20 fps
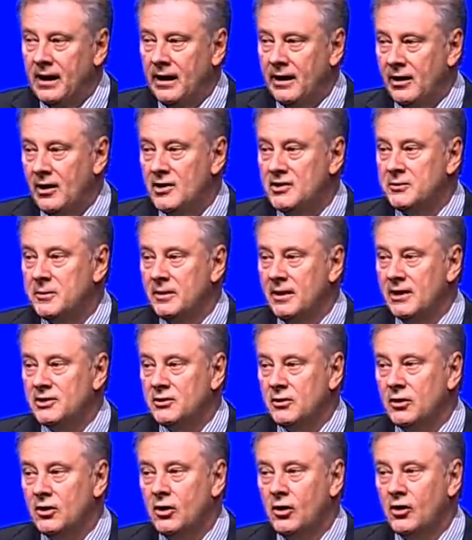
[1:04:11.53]
I also would
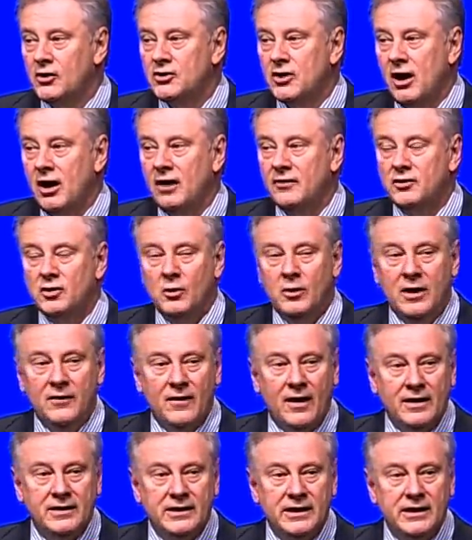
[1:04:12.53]
like to encourage all of you who
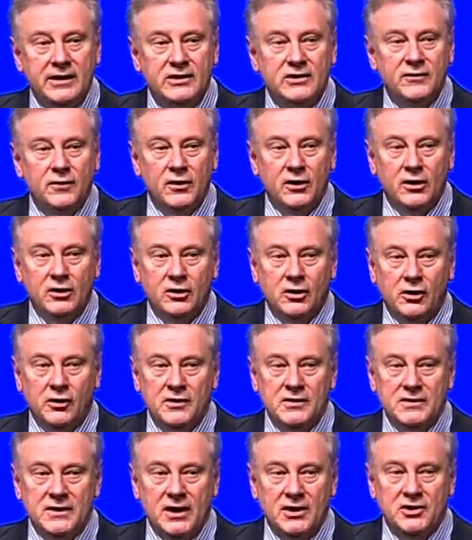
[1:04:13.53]
have ideas for
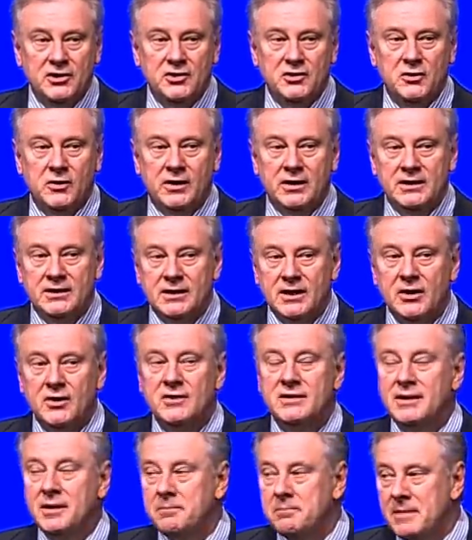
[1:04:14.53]
concurrent sessions to
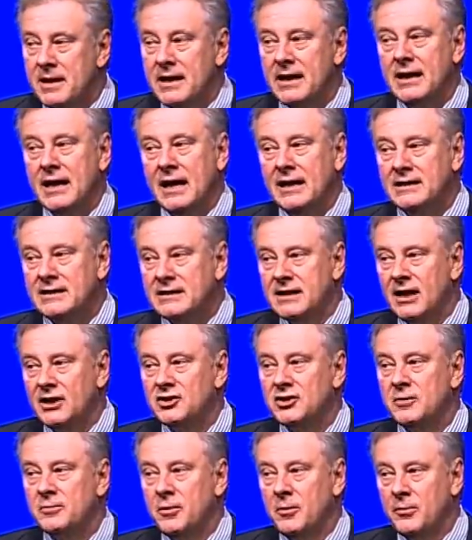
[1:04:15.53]
consider submitting a
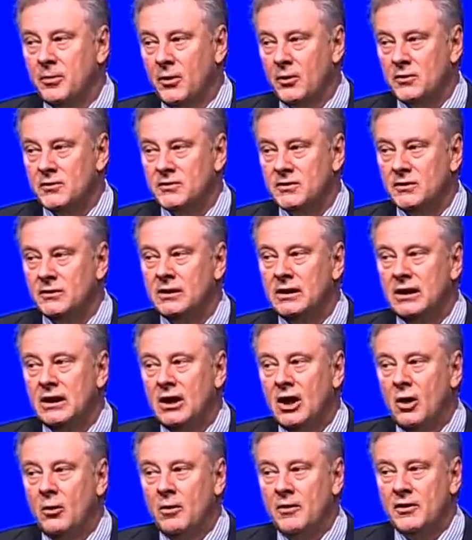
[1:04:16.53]
session proposal
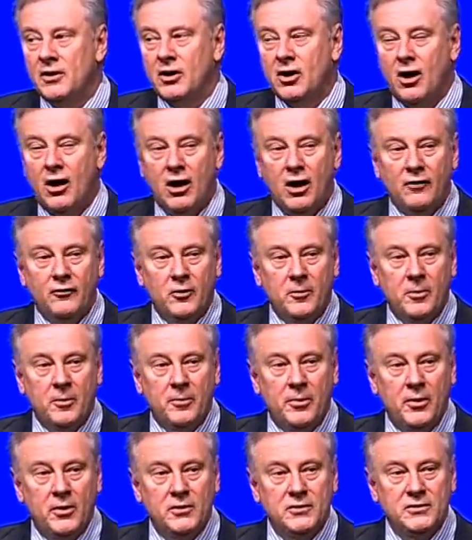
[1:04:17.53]
when the call for
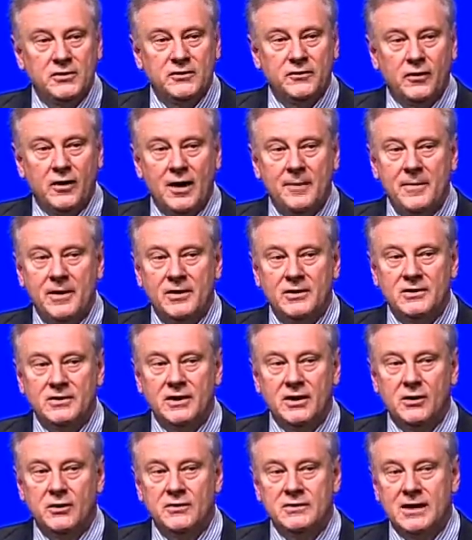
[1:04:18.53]
proposals for
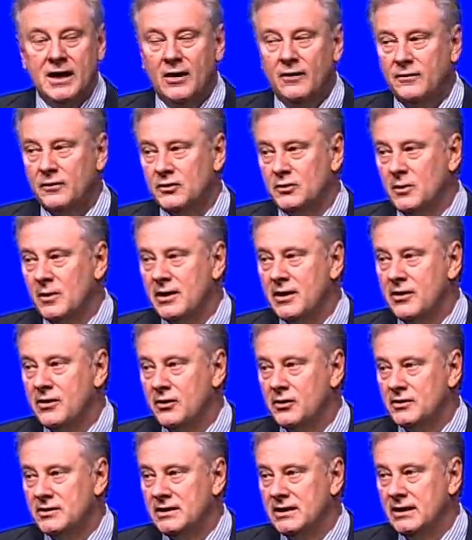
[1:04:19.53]
MLC goes out for
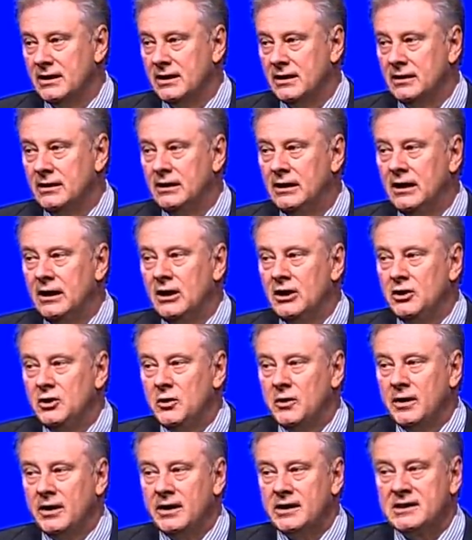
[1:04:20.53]
2013.
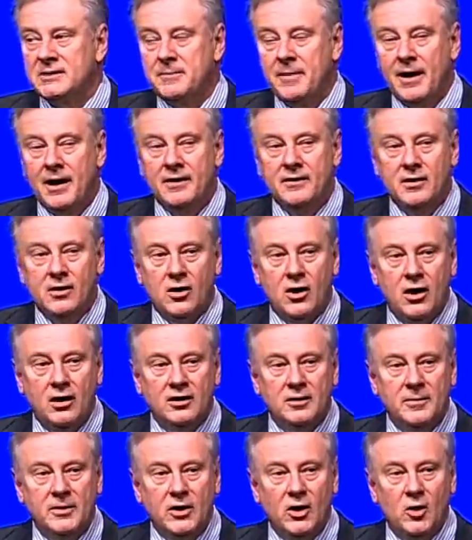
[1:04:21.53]
You can expect the
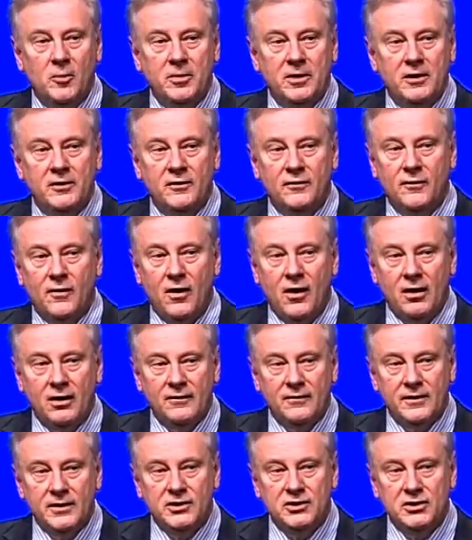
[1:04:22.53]
call to be open in the
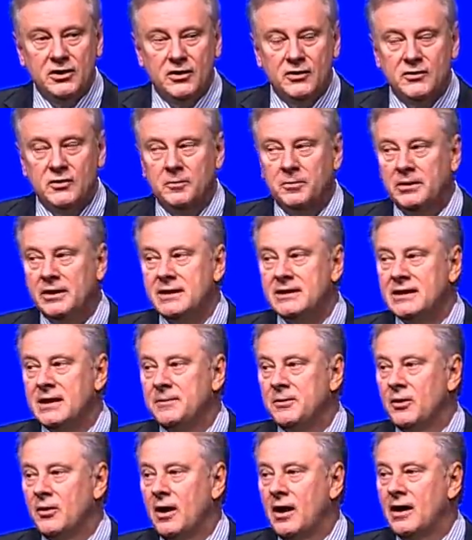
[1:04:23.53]
fall of this year, so please
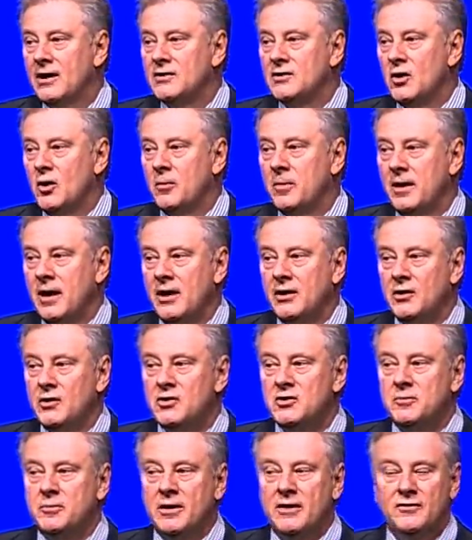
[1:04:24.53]
keep your eyes open on
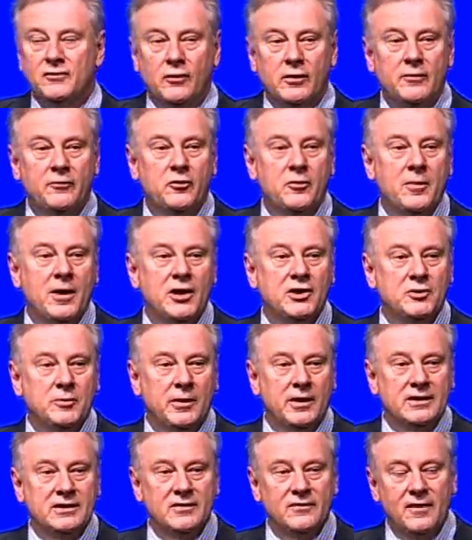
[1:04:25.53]
news briefs for
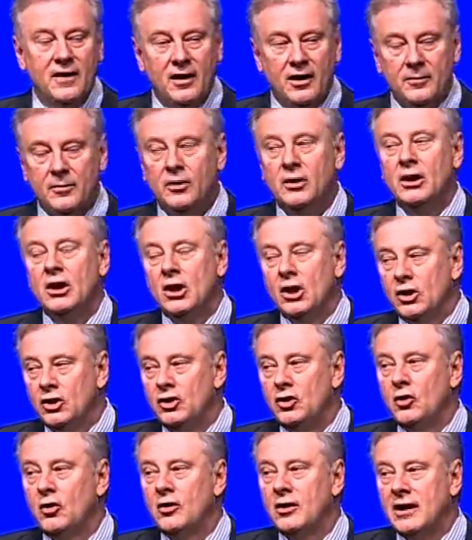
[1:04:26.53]
information when it's available.
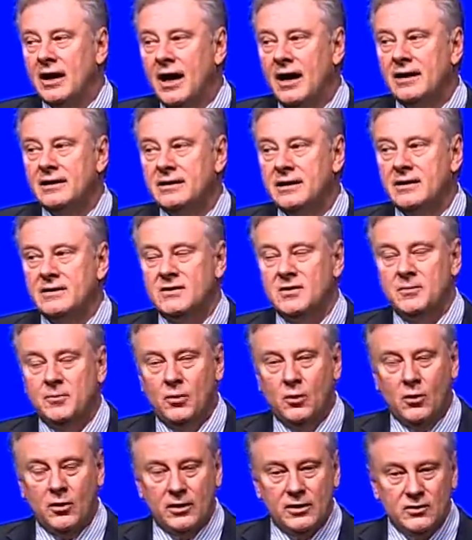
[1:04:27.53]
Your content
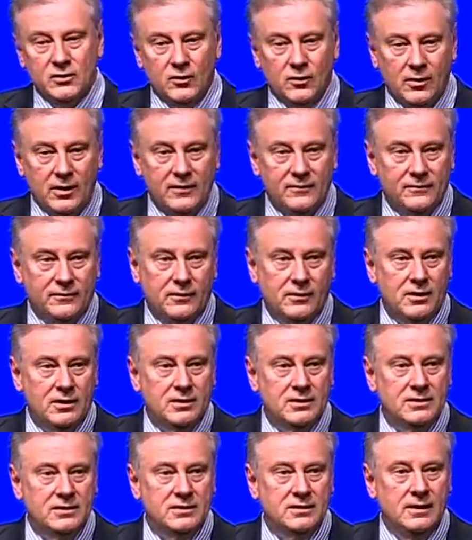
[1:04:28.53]
support is great
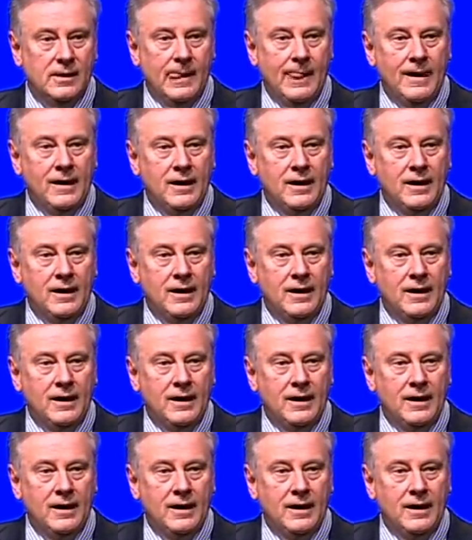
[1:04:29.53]
for us.